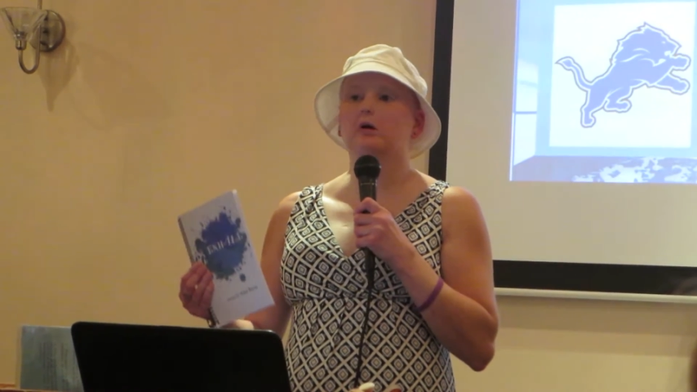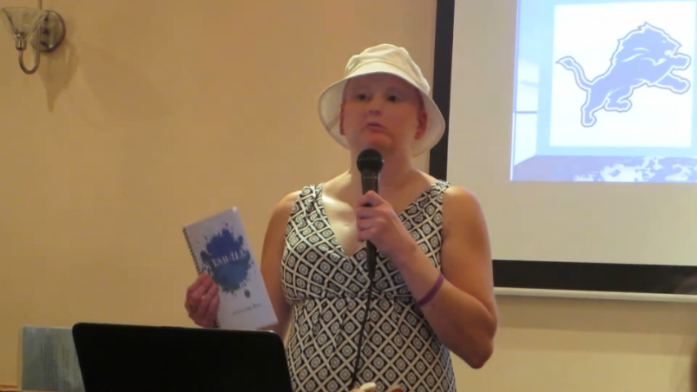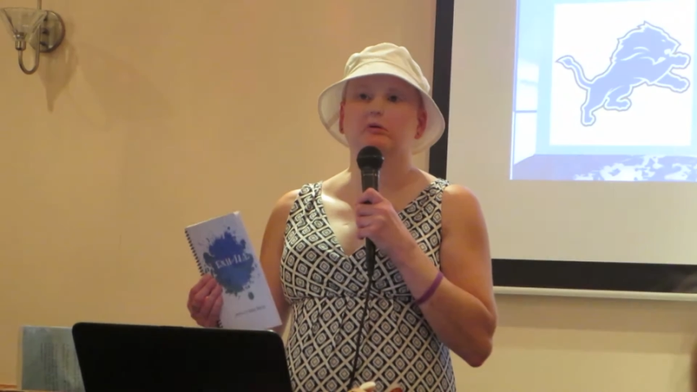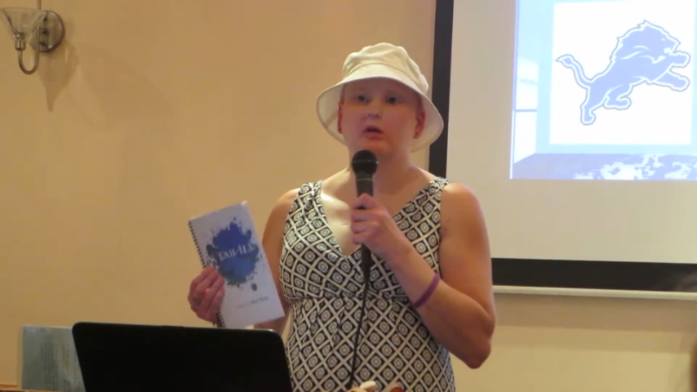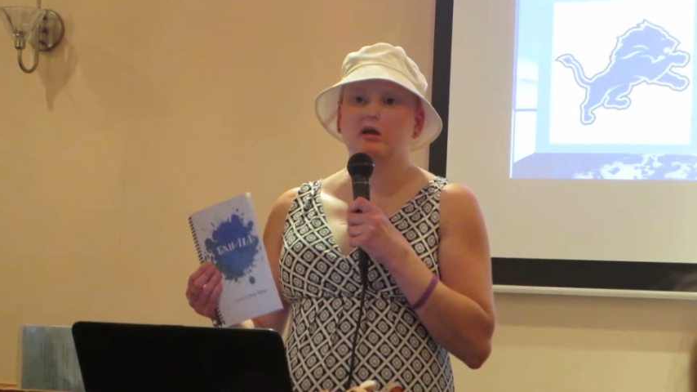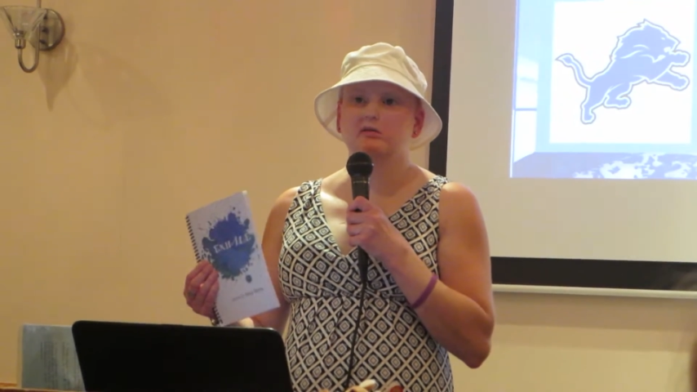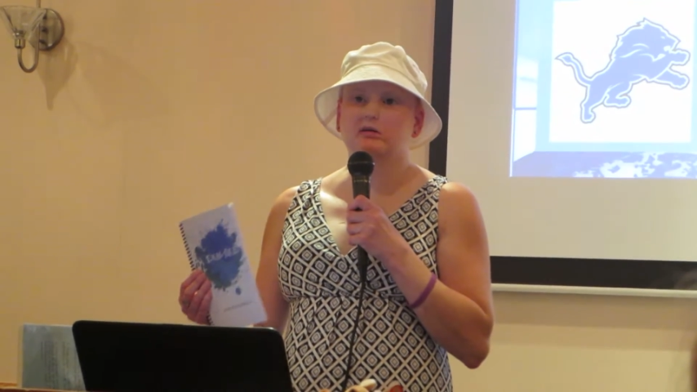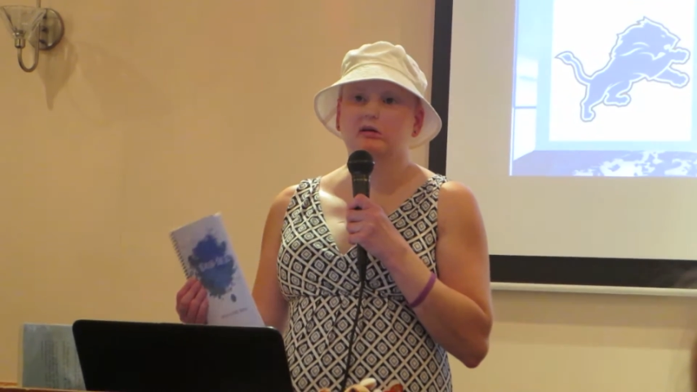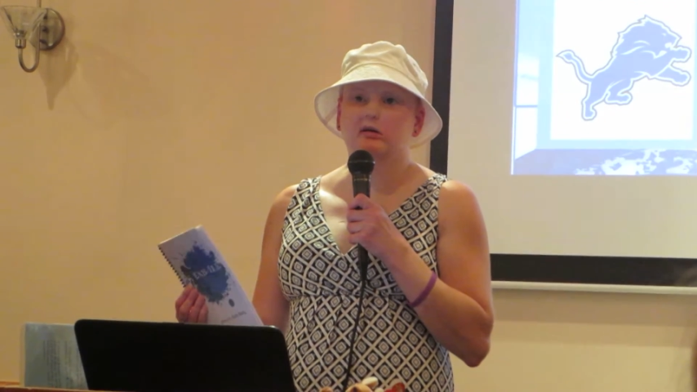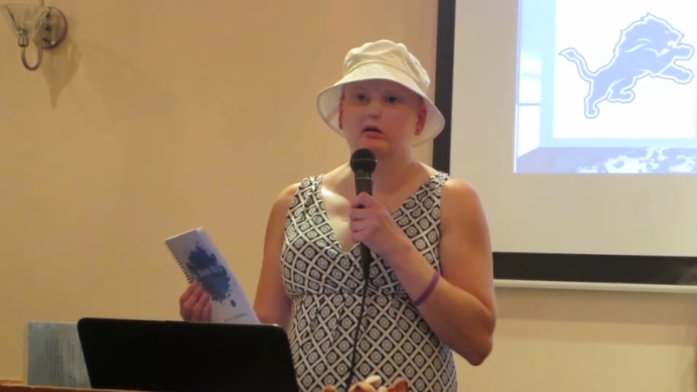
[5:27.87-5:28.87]
a
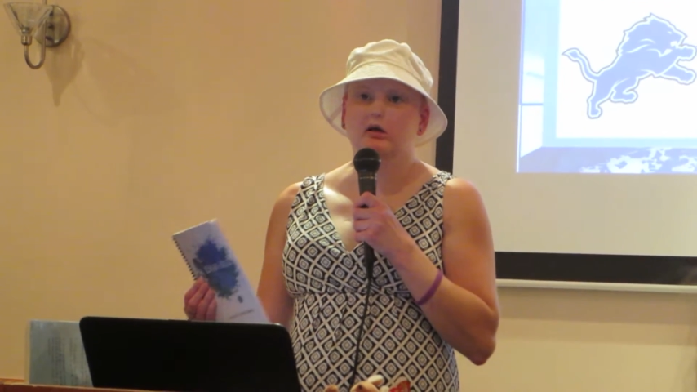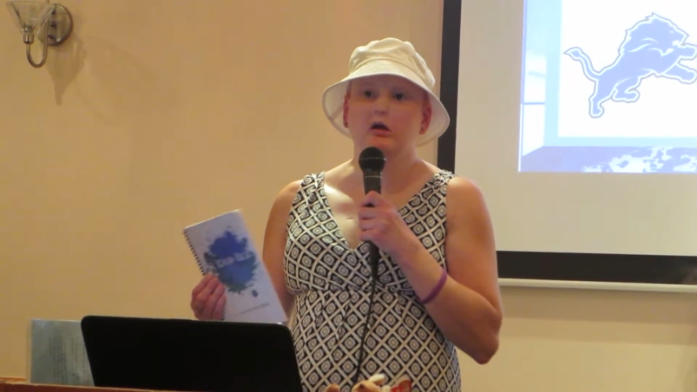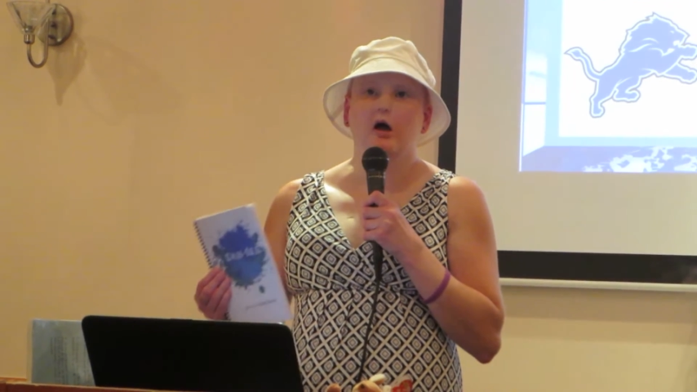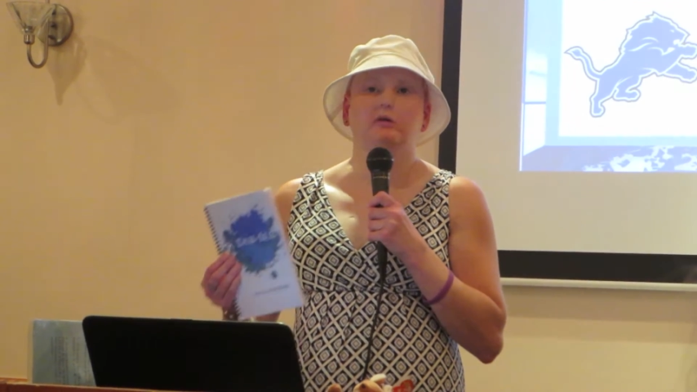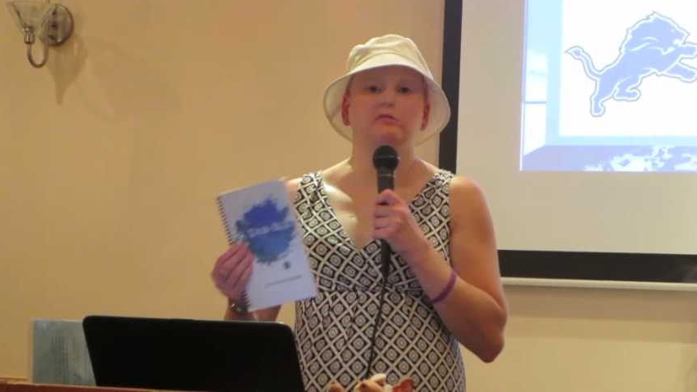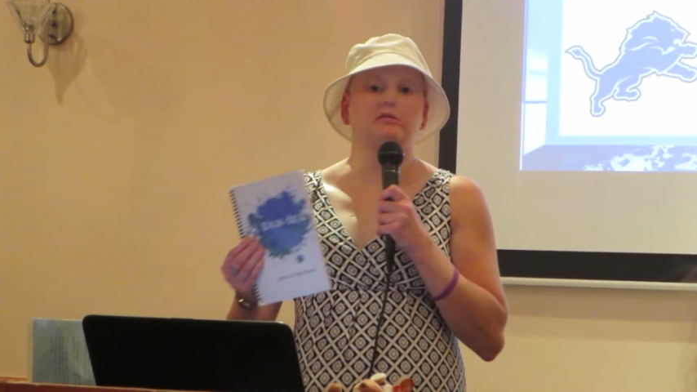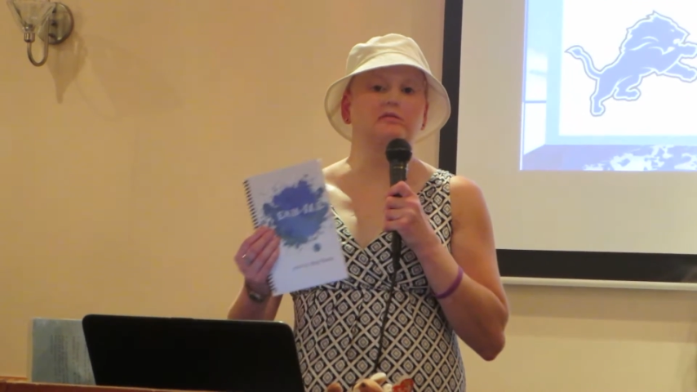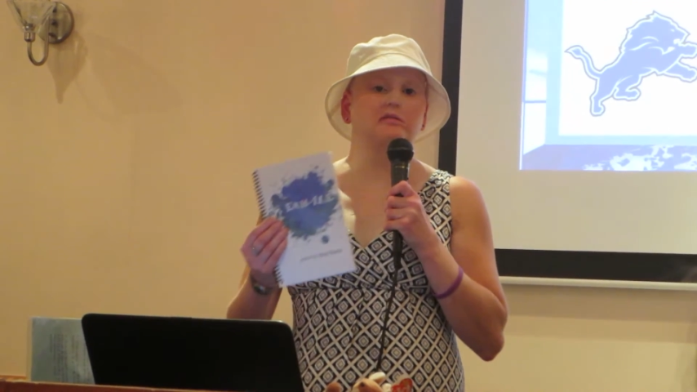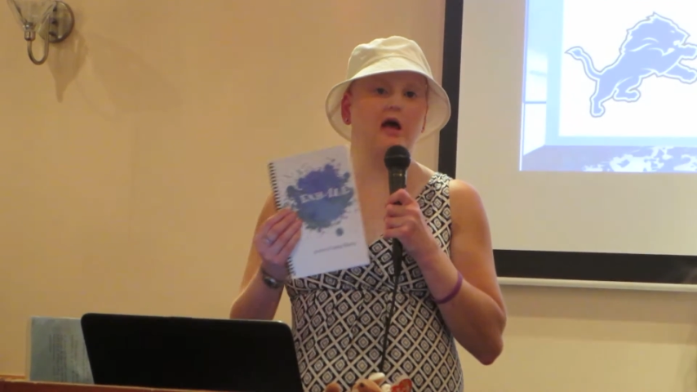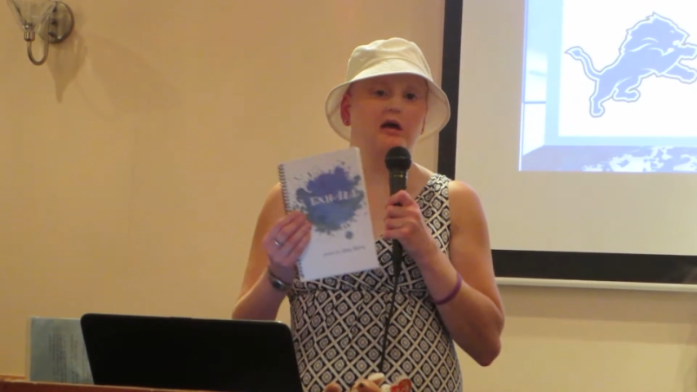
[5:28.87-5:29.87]
donation of
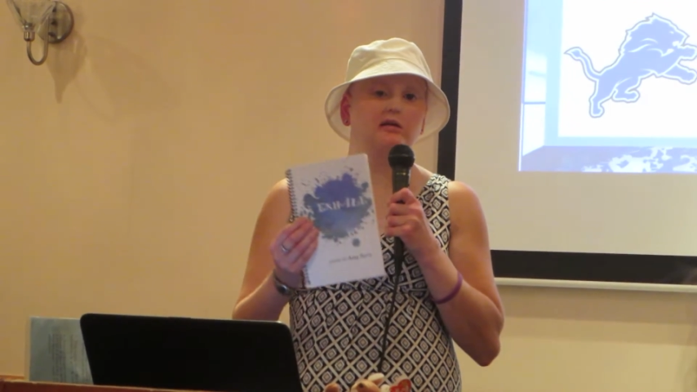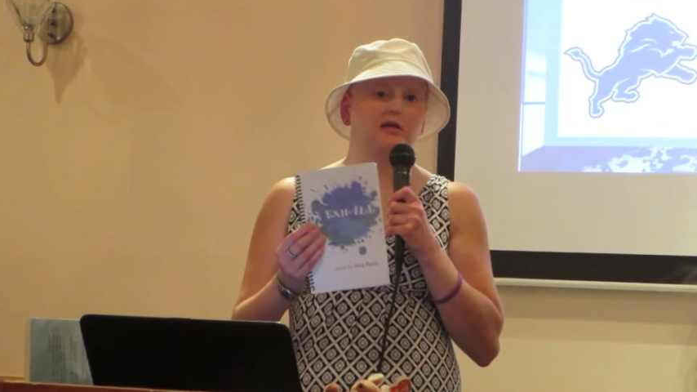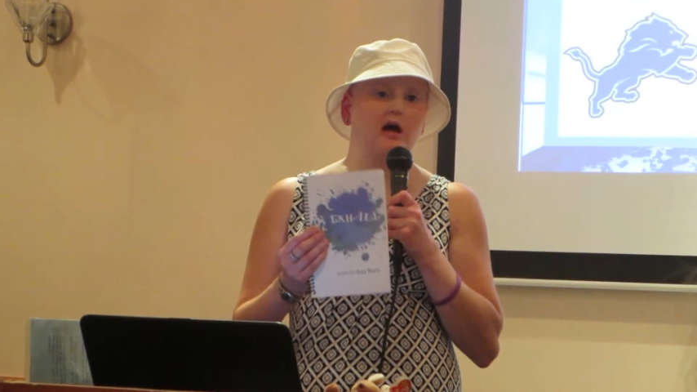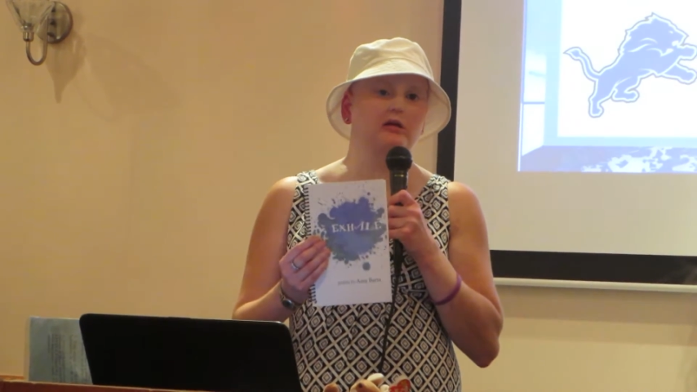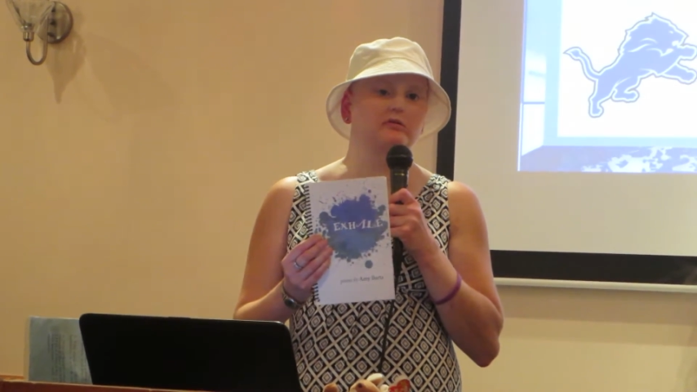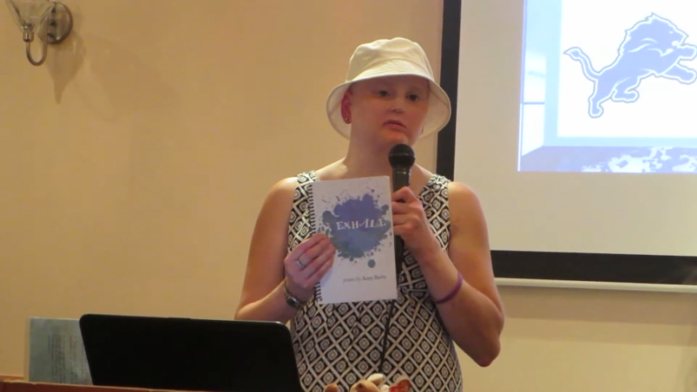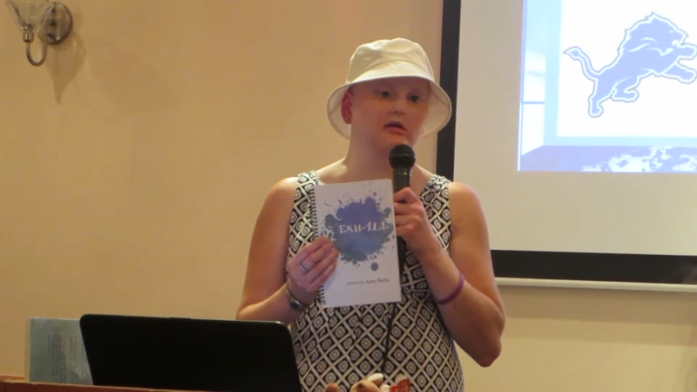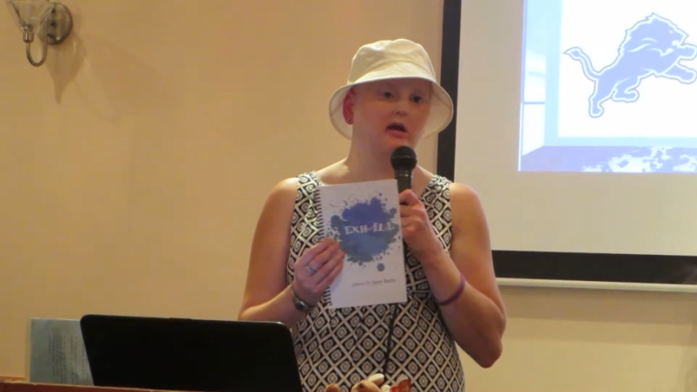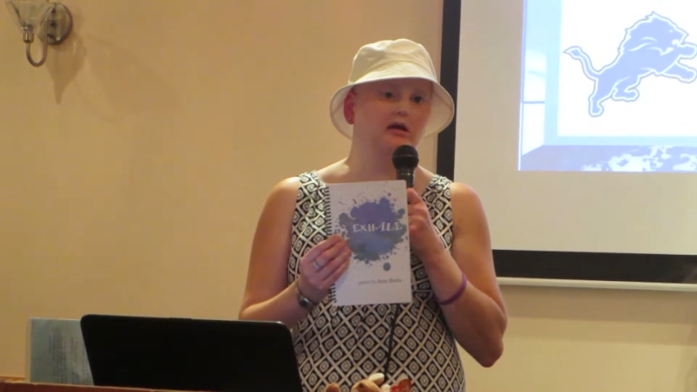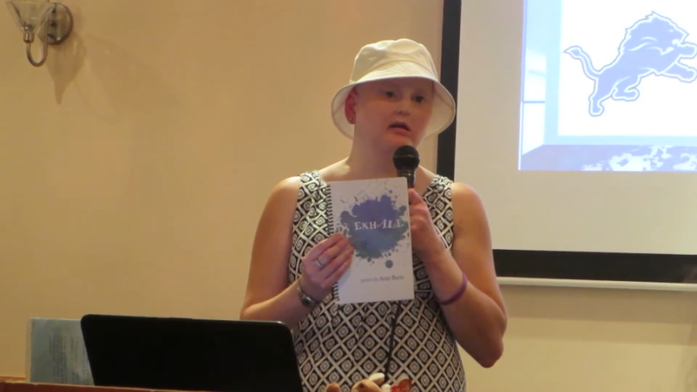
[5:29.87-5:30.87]
just $10
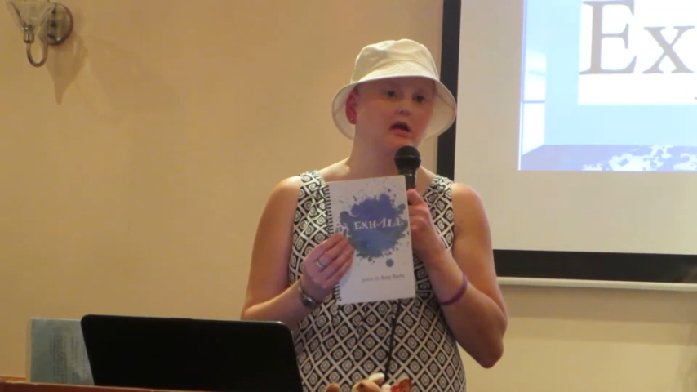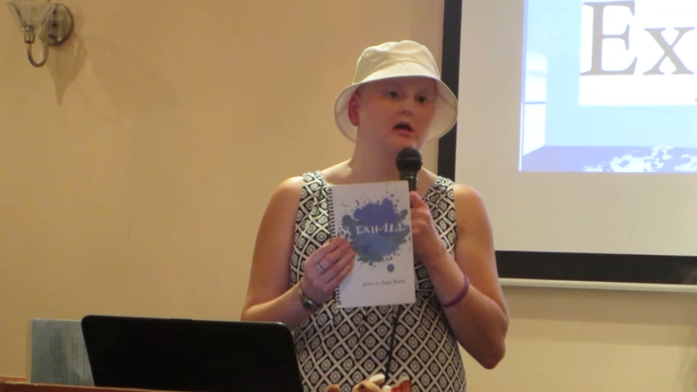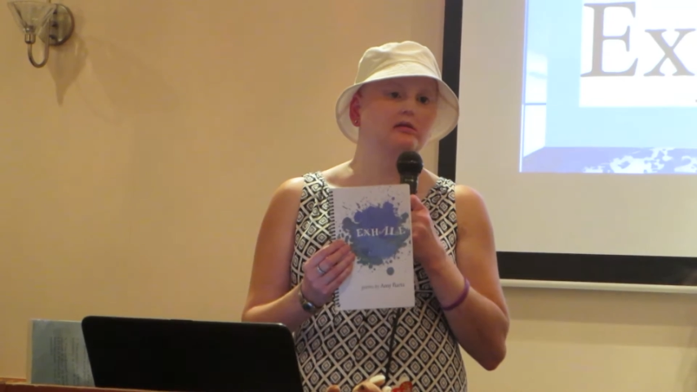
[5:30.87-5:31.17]
tonight